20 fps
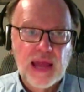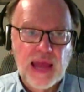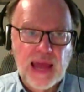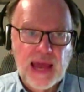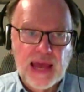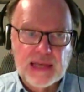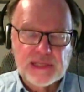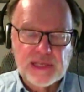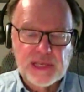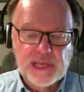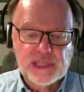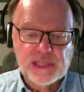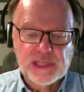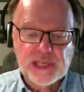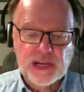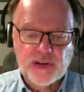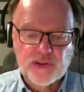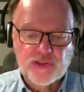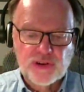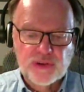as a
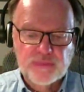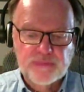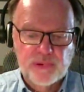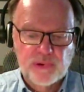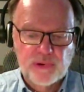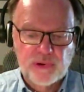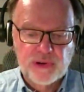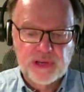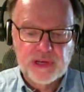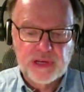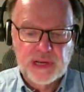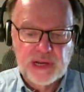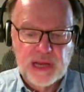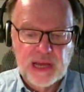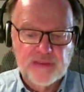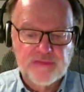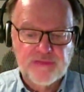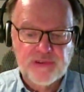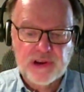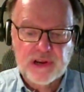central point in
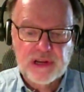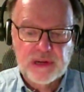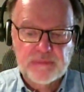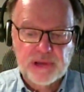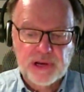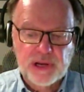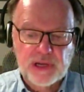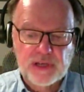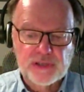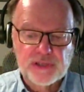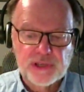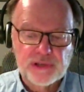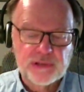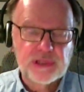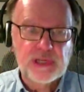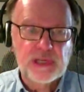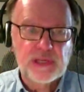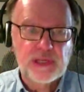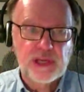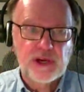Africa, but also
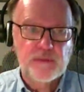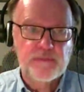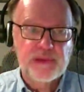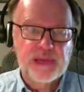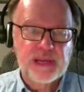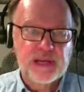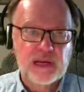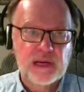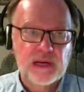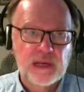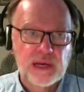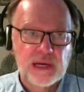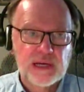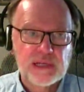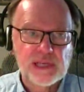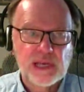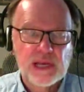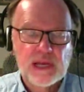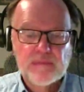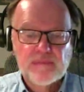to Ethiopian
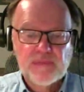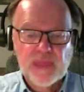Airlines